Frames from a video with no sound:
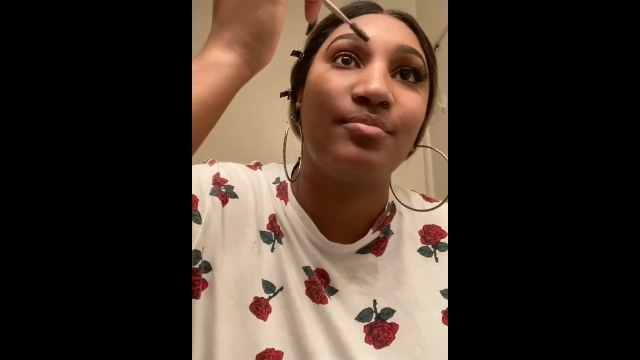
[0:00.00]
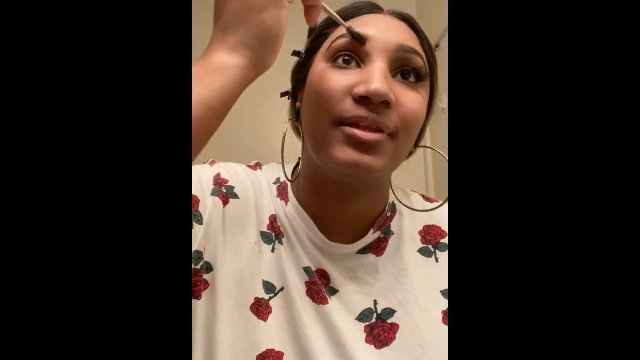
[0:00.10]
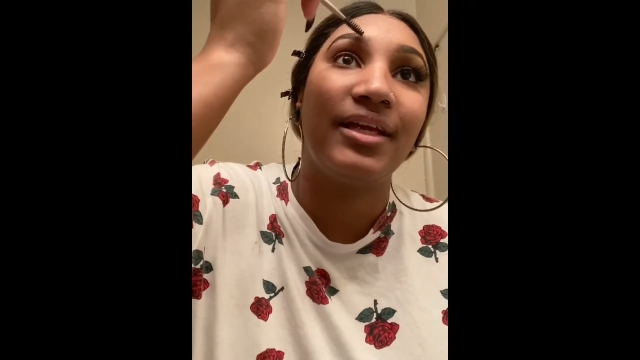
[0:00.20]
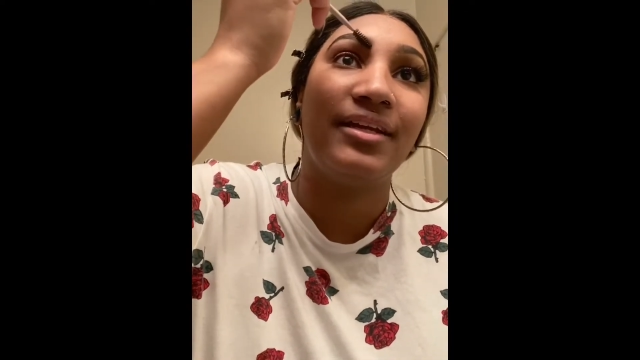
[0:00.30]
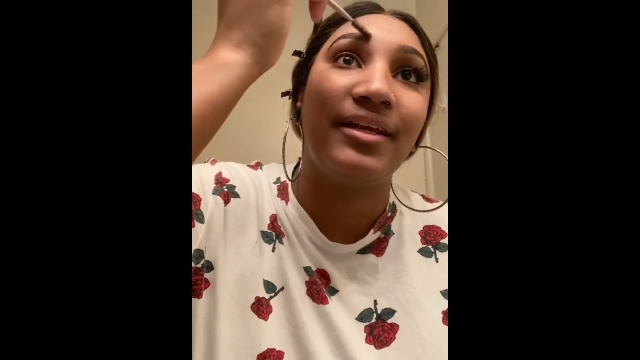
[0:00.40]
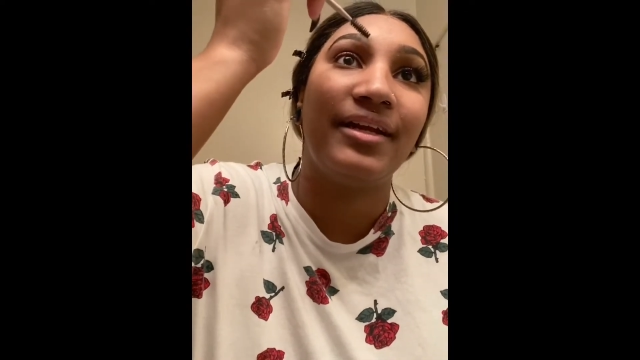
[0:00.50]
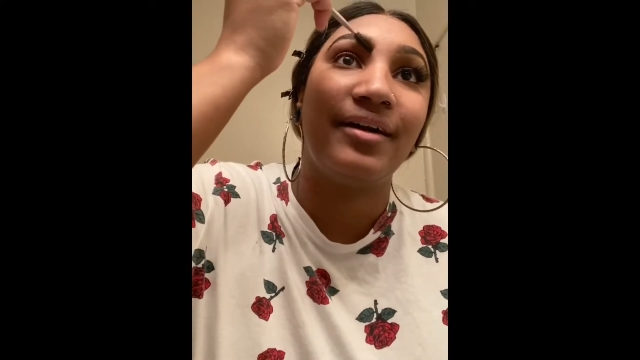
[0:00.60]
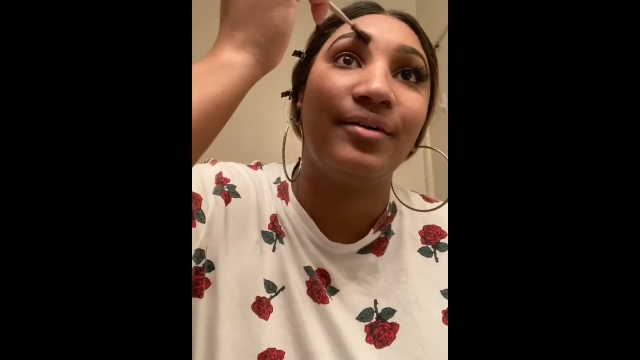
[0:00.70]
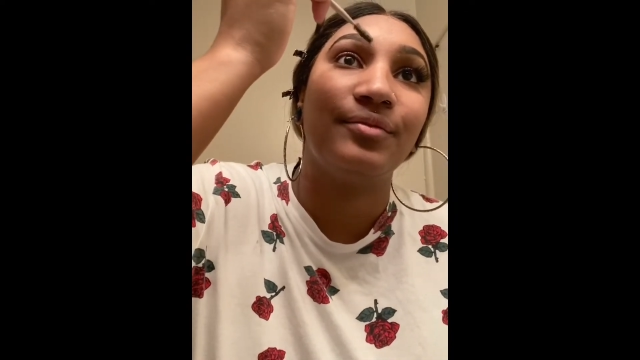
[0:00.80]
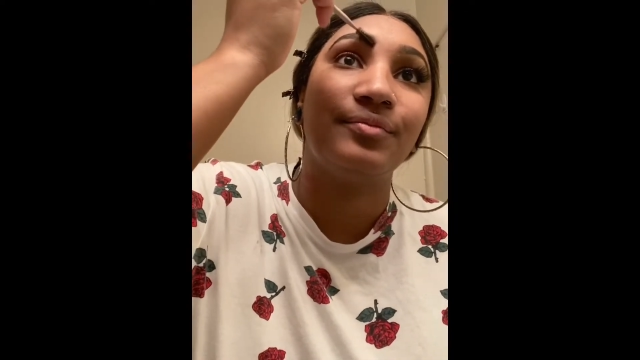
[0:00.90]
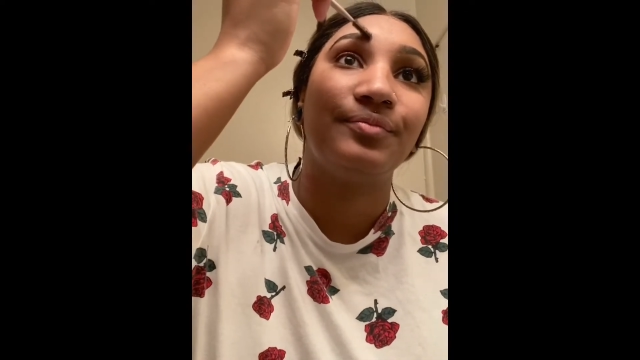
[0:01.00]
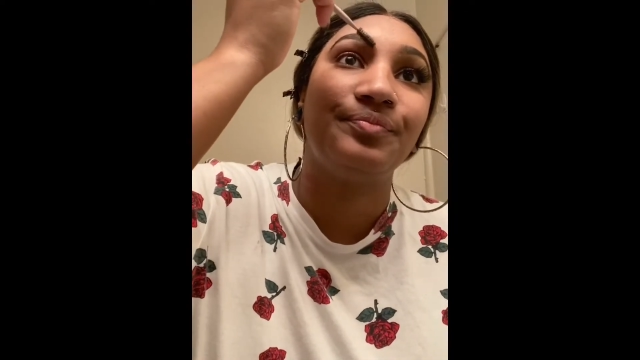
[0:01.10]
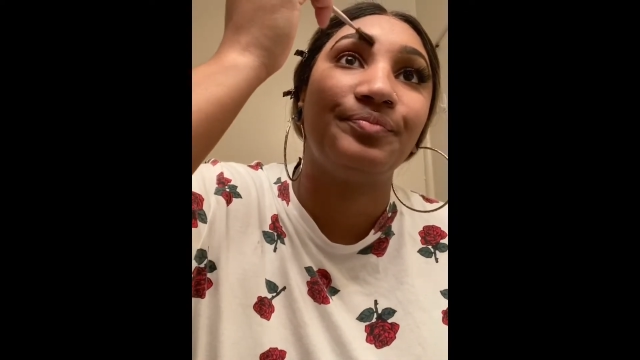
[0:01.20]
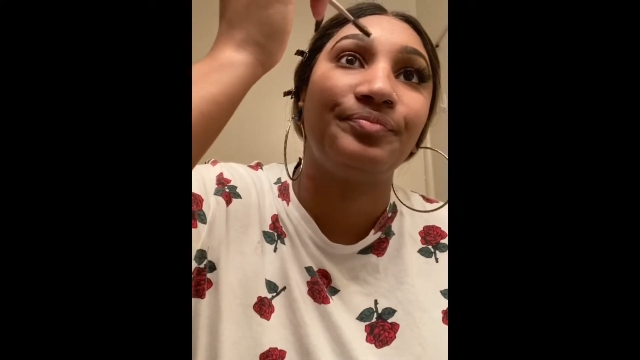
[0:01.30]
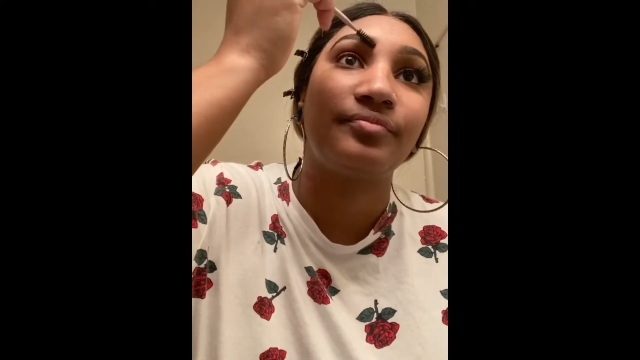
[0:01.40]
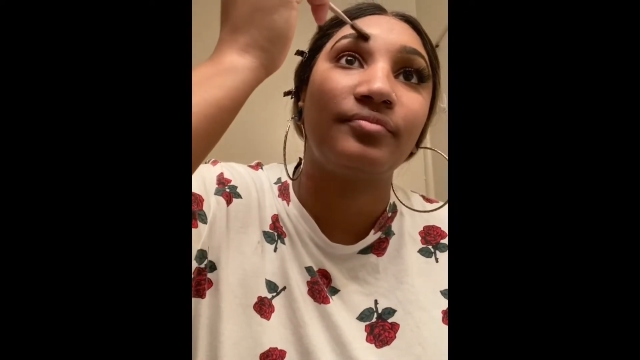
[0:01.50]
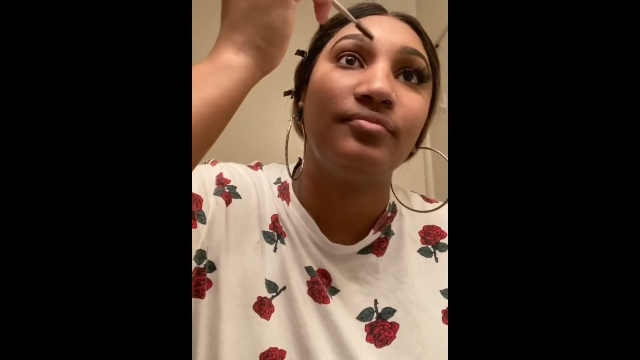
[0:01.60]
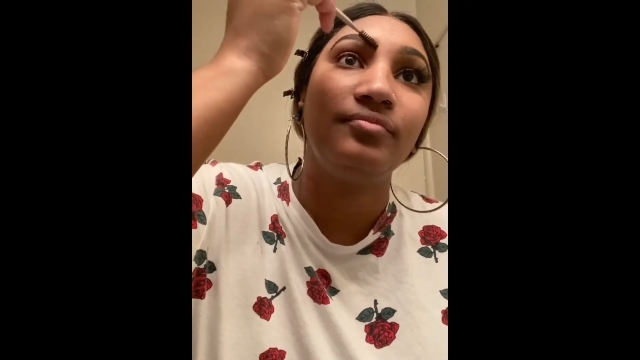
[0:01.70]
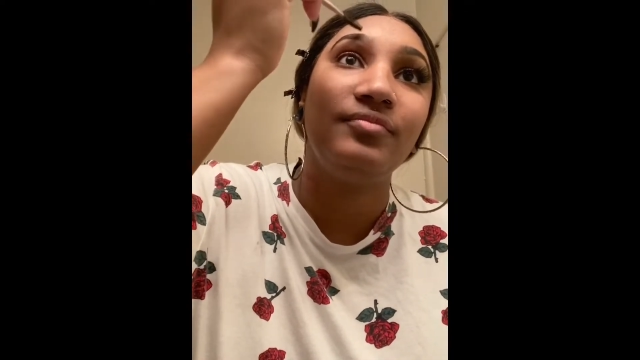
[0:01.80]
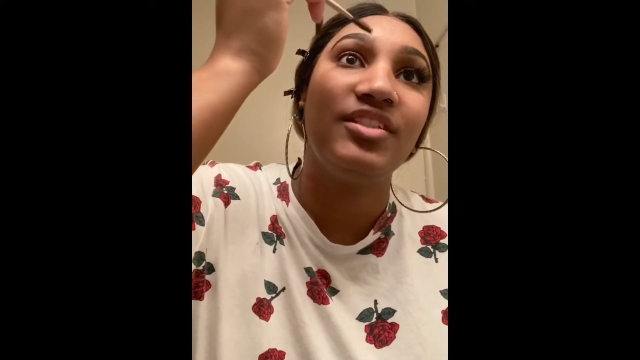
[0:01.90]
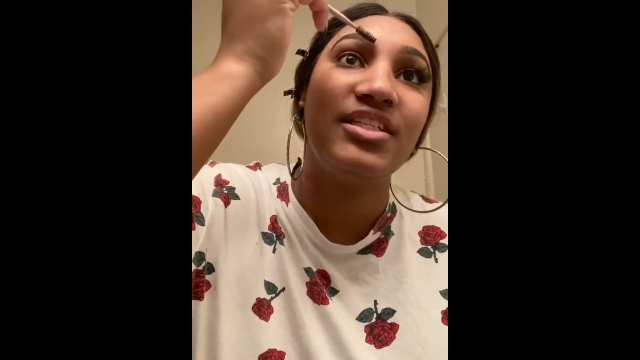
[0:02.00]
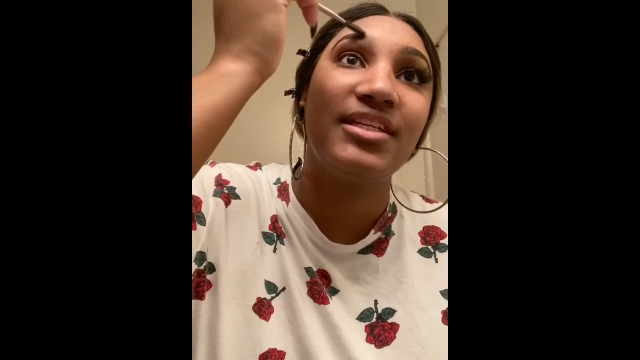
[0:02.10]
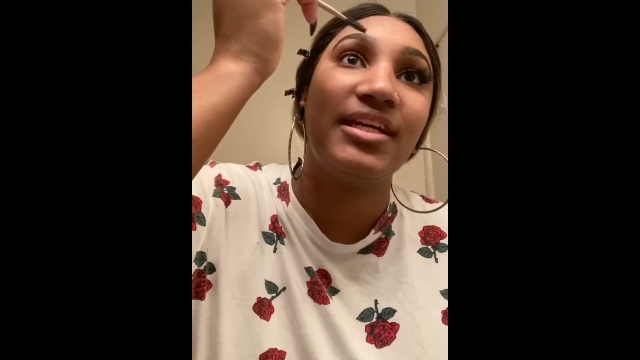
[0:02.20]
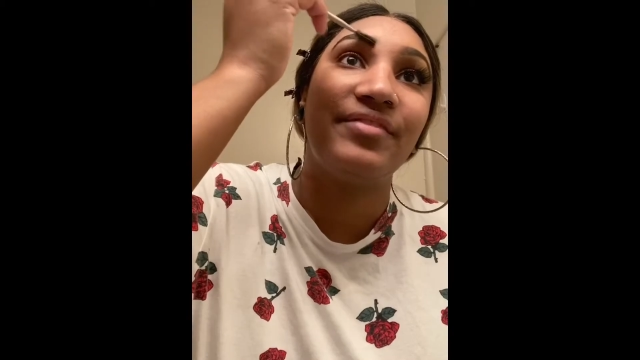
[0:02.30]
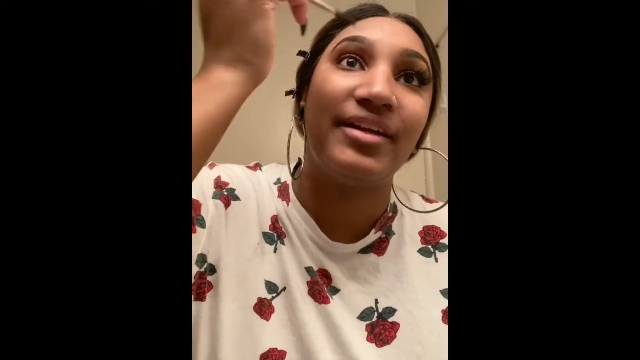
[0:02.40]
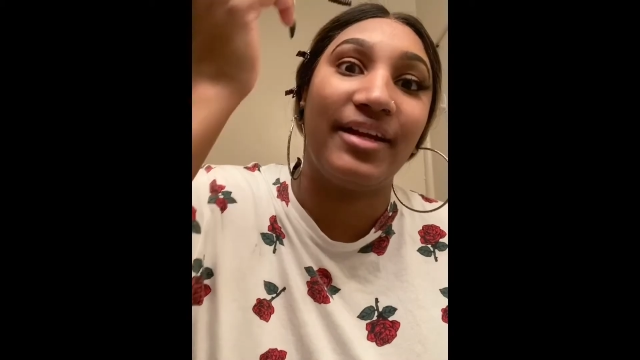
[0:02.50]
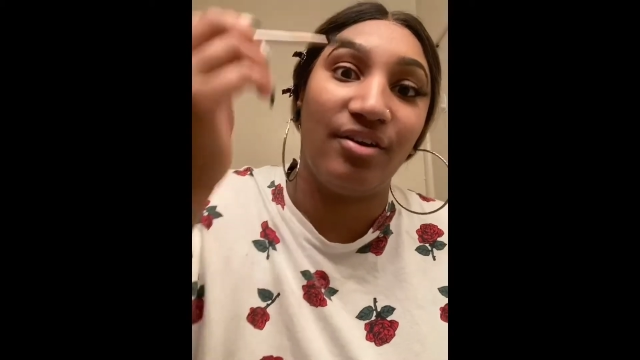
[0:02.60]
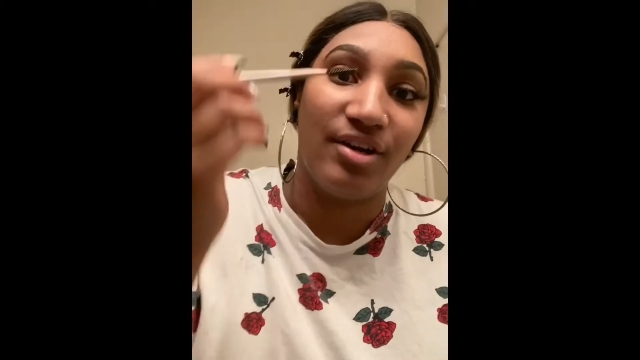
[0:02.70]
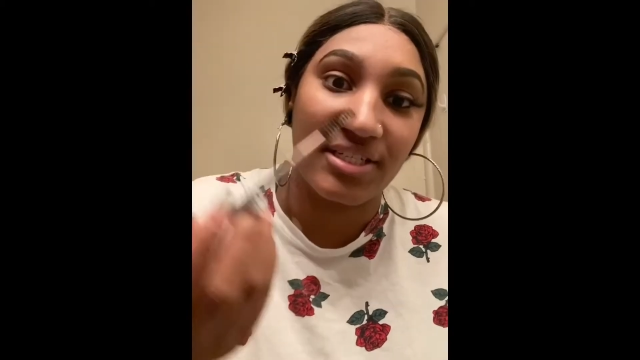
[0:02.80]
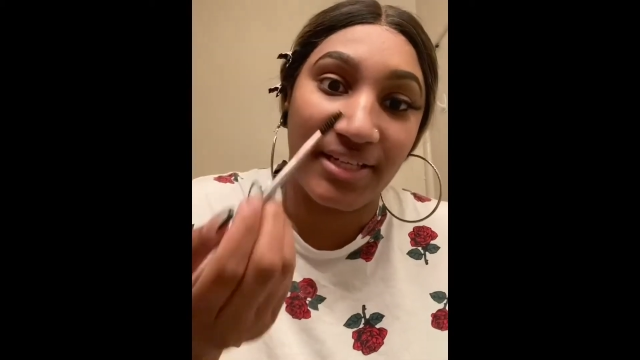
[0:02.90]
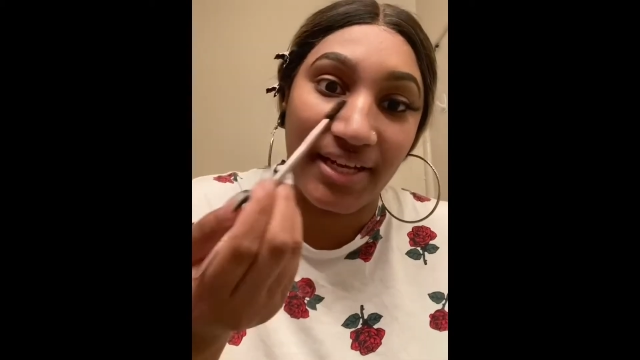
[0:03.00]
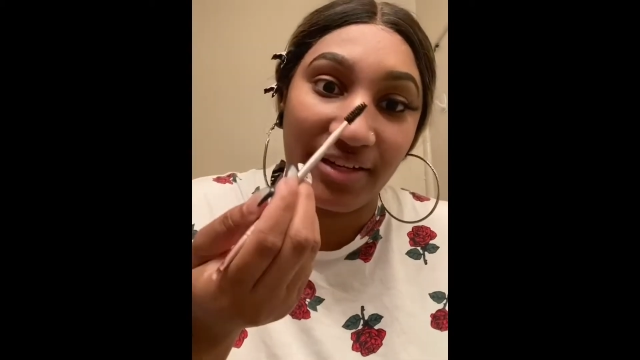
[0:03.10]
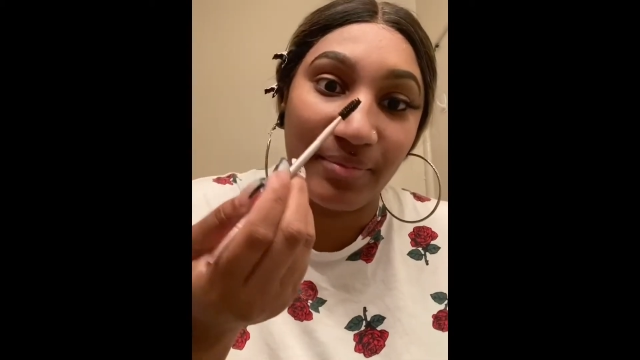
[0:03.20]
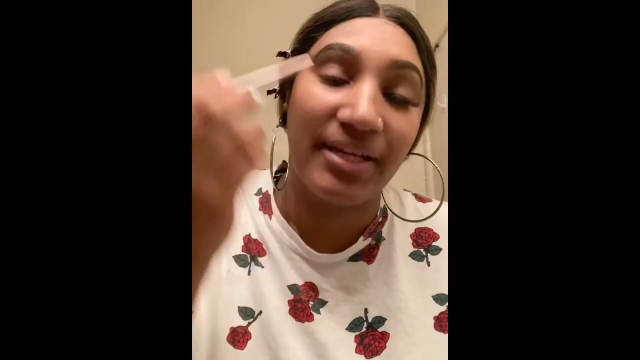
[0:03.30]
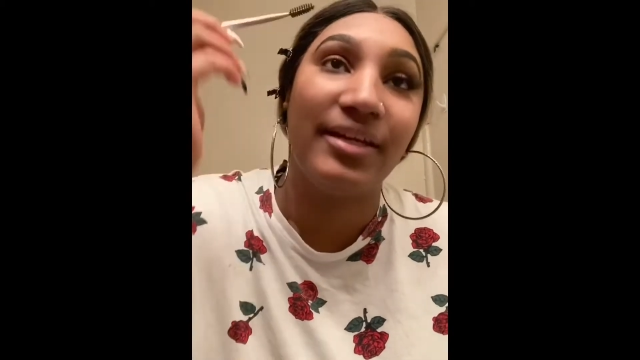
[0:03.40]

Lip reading: blend it out. Just to get rid of that harsh line in the beginning.